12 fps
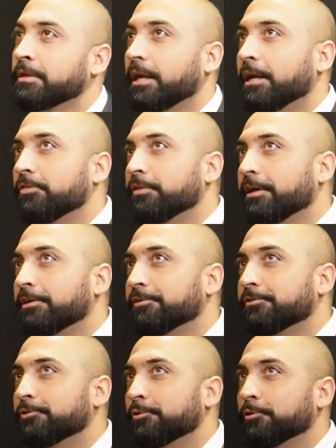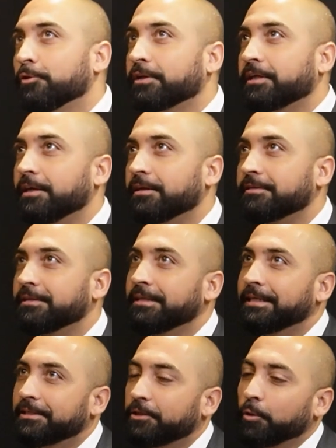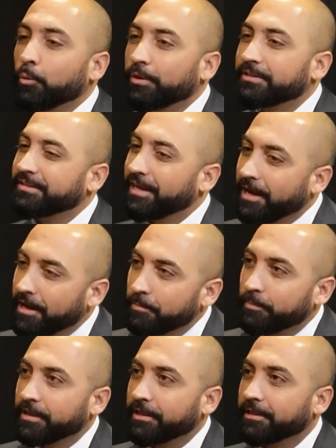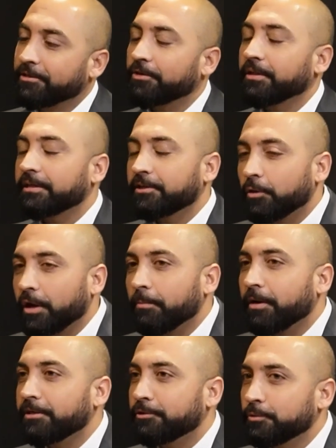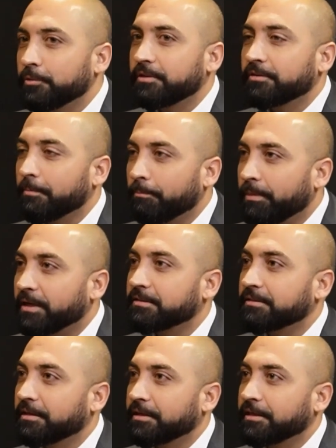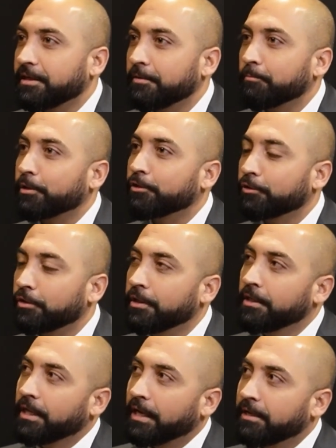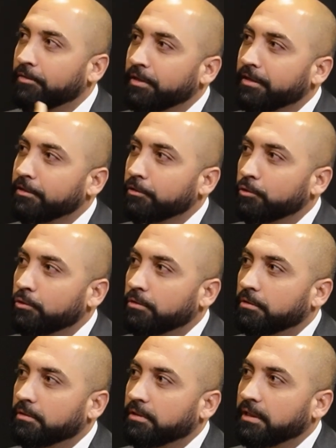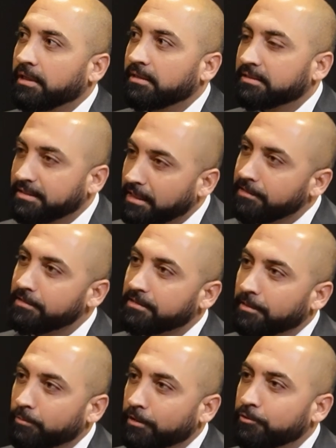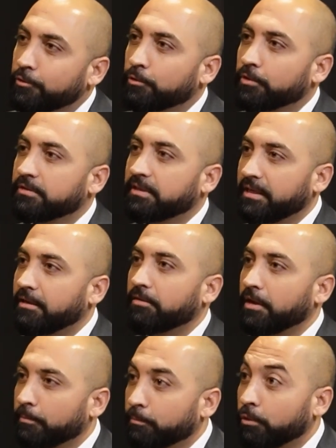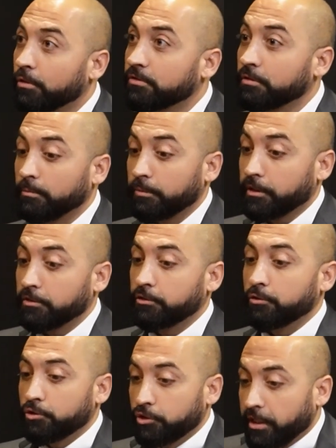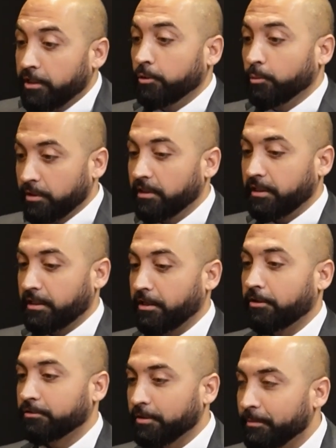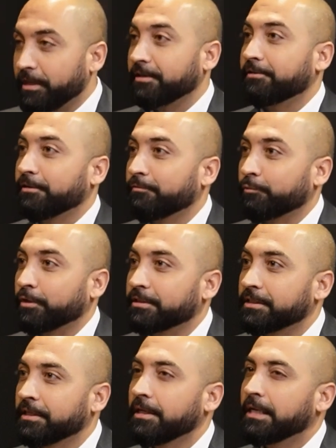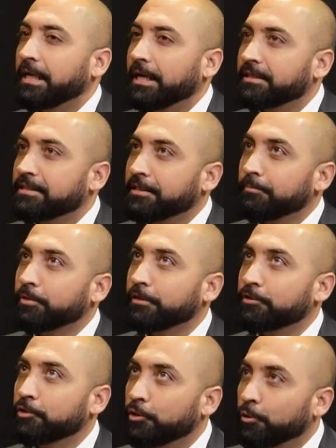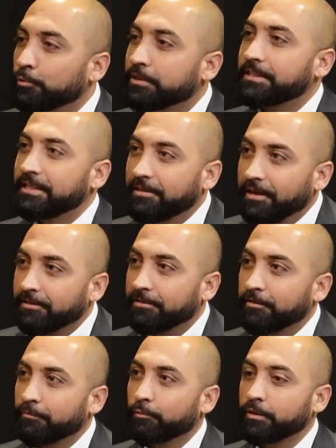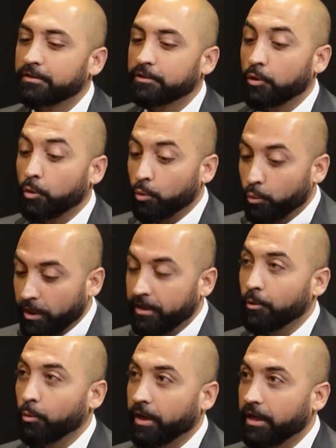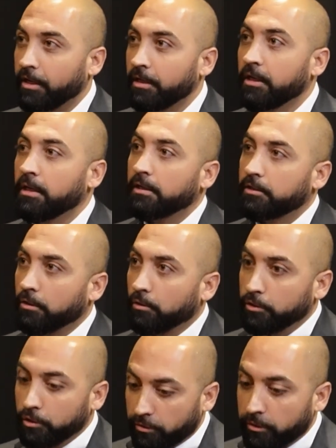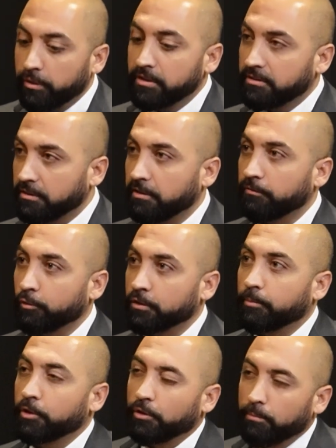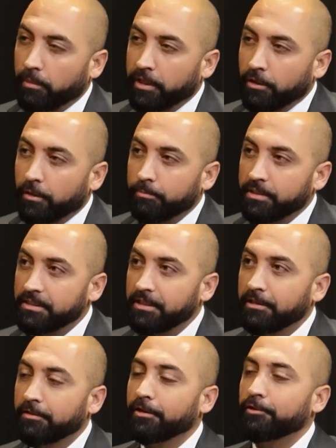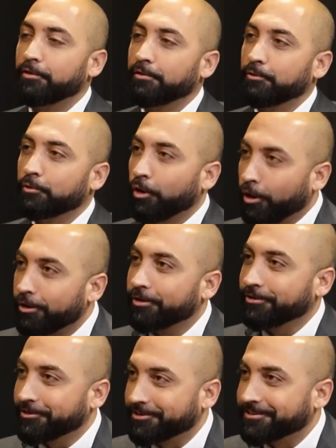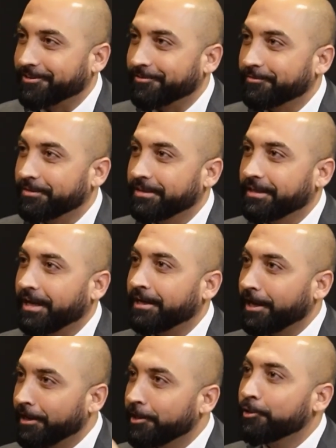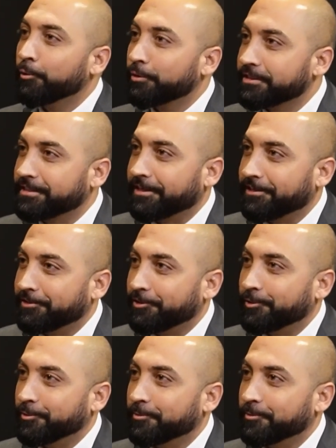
And then you look at, what's happening and you're like, am I doing the best that I can? But and I think in a sense, sometimes you can take that personal because you genuinely care to make a difference. And sometimes you don't see that difference right away. There is a difference, but you might not be seeing it, and then you're hard on yourself. And I notice that in you.